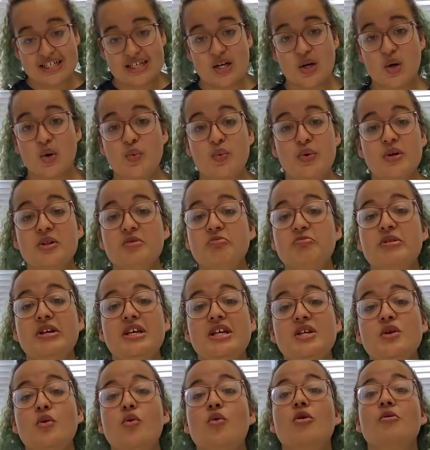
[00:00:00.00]
will be
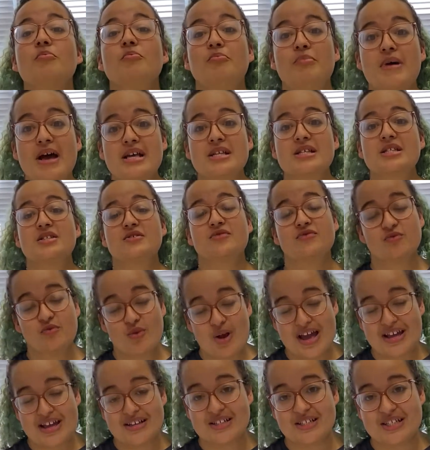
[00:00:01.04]
your best
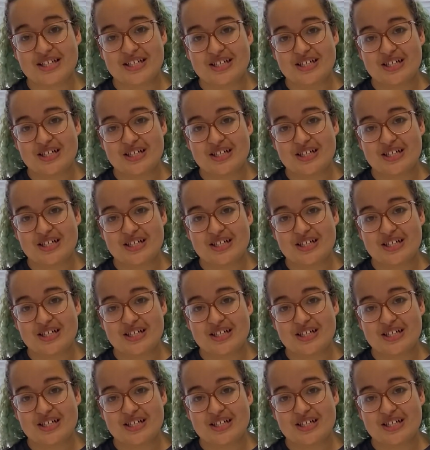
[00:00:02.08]
friend.